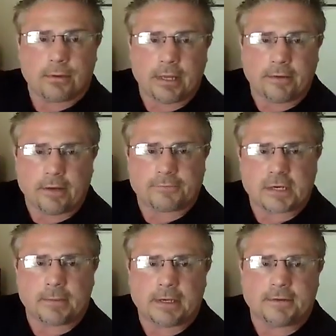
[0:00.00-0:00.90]
if
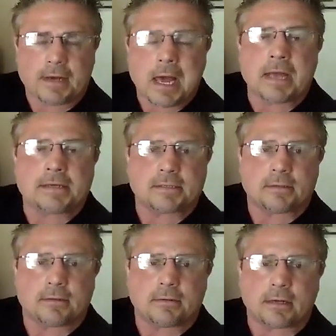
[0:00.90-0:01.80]
somebody
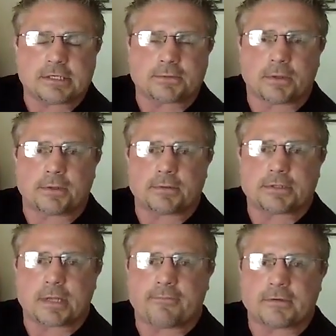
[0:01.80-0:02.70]
denies, I just want to
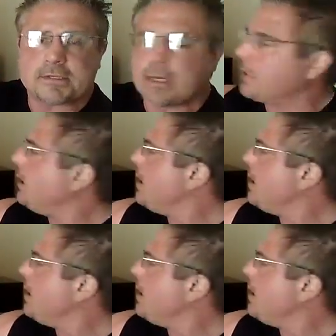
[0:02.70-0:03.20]
stop for a second.